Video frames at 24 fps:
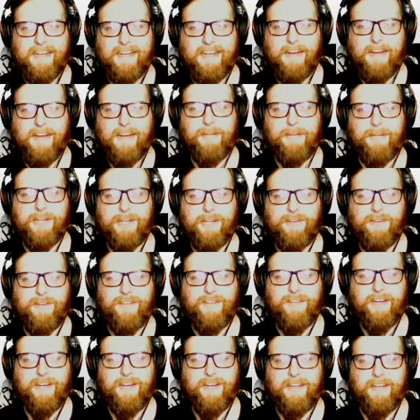I'm going to do a
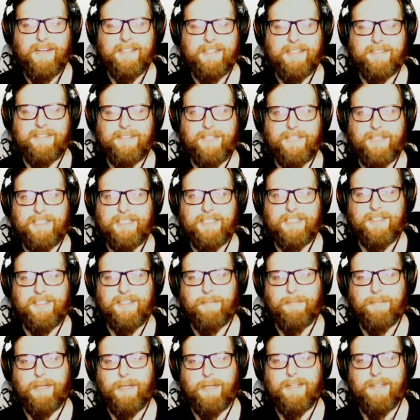video on this eventually,
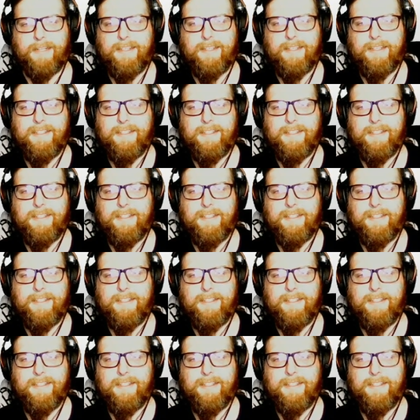but